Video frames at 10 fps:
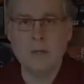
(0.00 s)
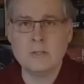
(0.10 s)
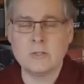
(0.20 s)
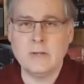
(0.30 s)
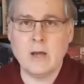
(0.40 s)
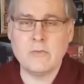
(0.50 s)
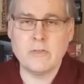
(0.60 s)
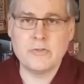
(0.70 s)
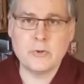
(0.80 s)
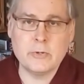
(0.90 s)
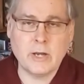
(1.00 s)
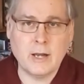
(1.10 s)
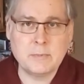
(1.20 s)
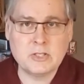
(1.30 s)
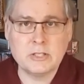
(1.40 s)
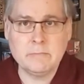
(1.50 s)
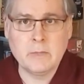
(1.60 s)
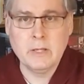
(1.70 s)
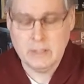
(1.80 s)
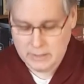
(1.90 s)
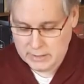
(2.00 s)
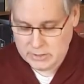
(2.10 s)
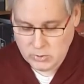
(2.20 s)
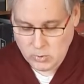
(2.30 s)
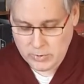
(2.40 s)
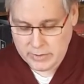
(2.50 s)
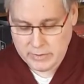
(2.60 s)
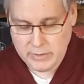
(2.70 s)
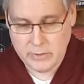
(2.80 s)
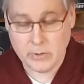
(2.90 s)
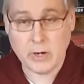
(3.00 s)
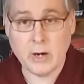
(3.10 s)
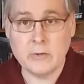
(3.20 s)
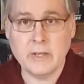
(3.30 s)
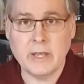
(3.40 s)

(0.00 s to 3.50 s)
So now the third option, ignoring your card